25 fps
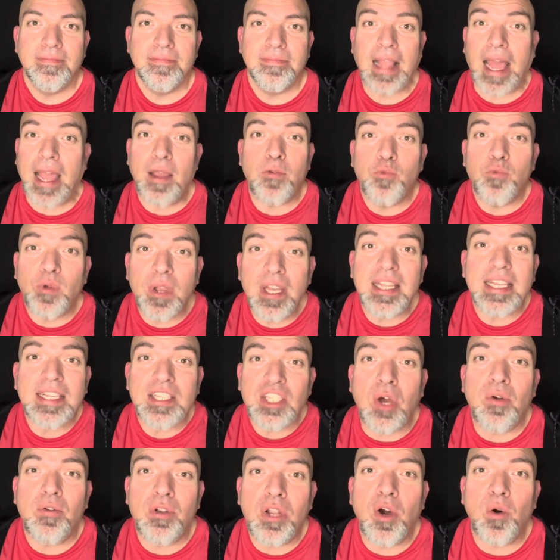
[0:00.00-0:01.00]
I really
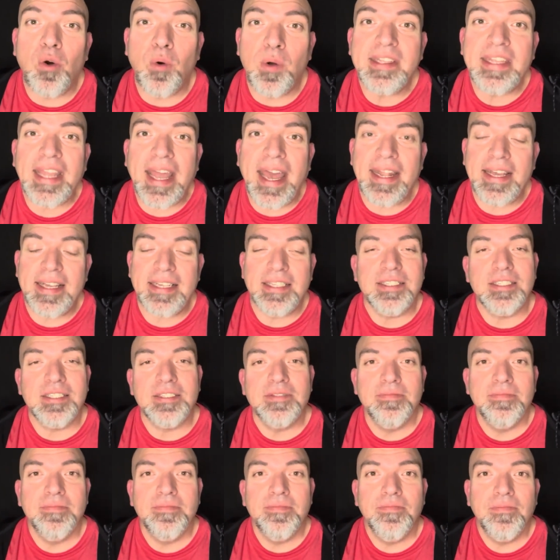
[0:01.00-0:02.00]
don't know what that
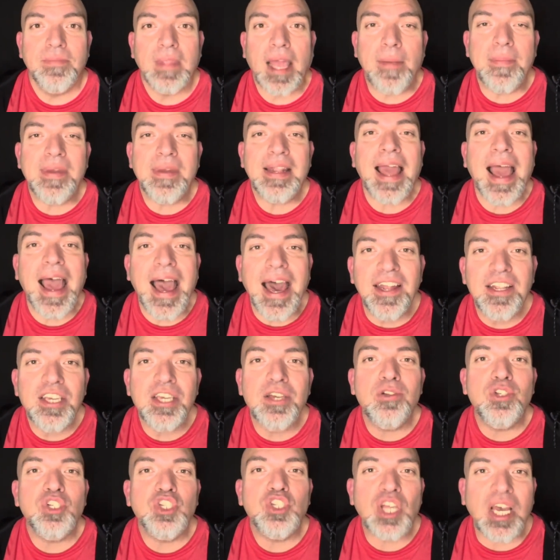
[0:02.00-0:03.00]
is. I mean, how do
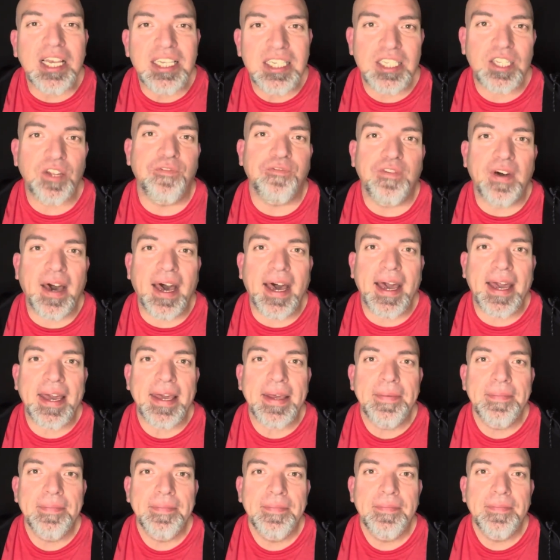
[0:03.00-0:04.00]
you
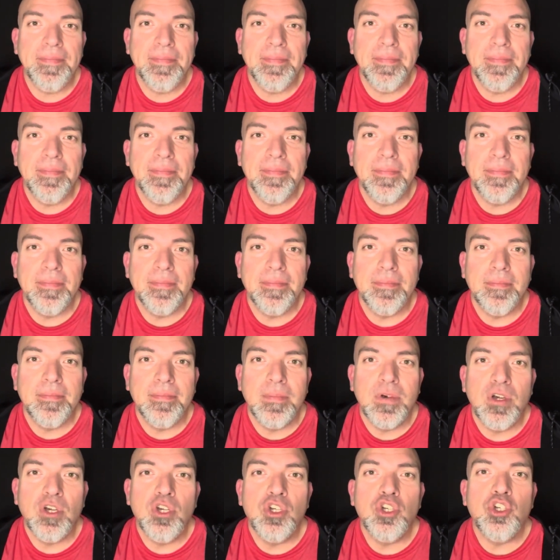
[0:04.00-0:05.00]
justify
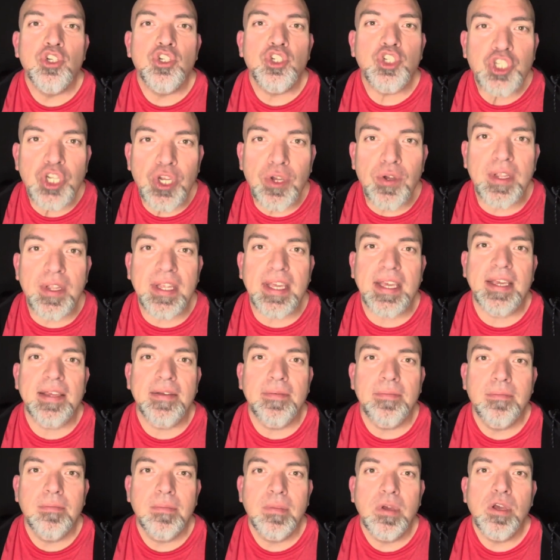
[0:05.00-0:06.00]

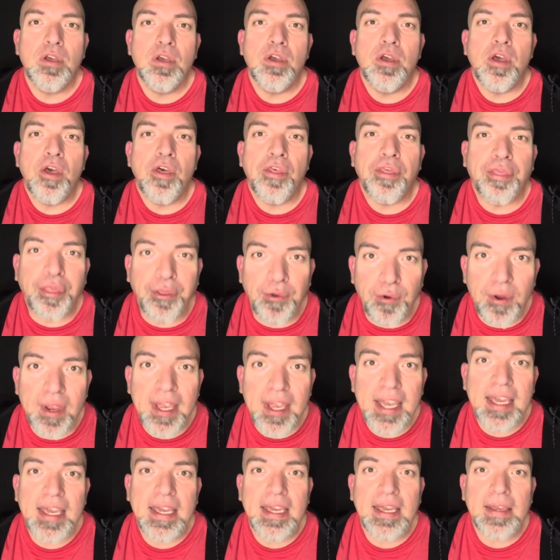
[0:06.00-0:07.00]
shooting
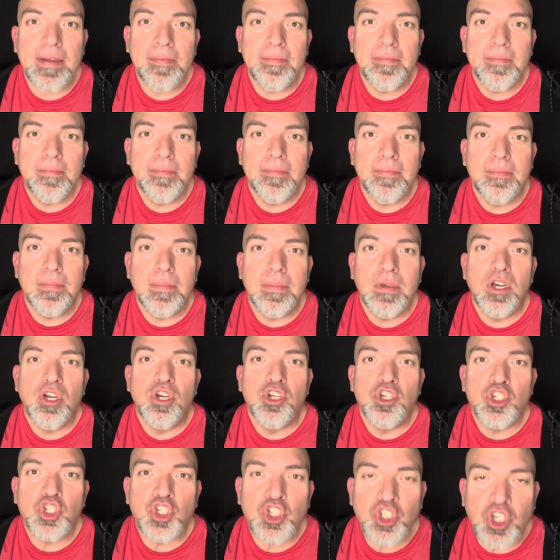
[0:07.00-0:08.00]
three
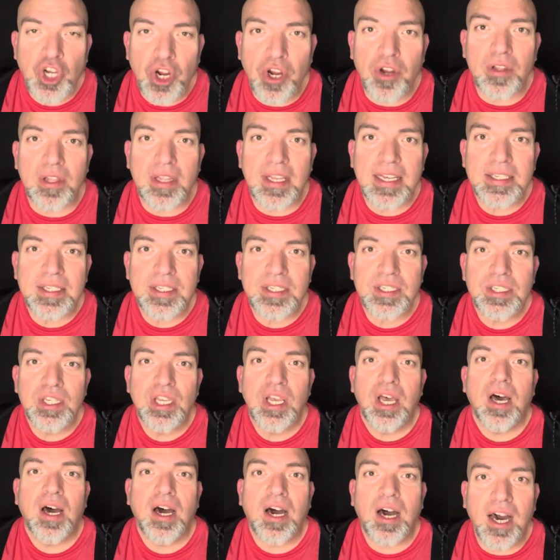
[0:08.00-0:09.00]
shirtless,
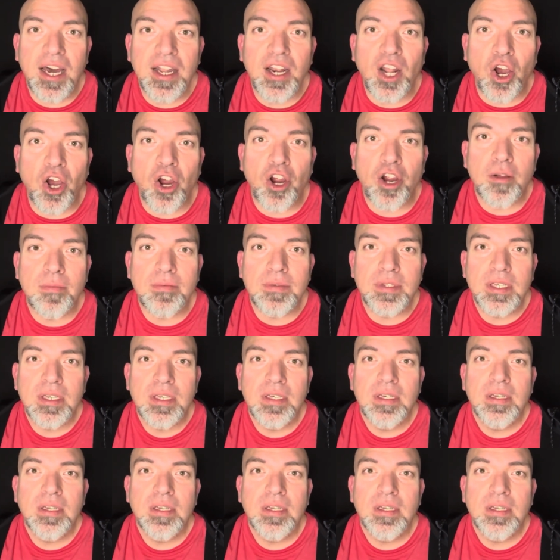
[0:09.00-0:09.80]
unarmed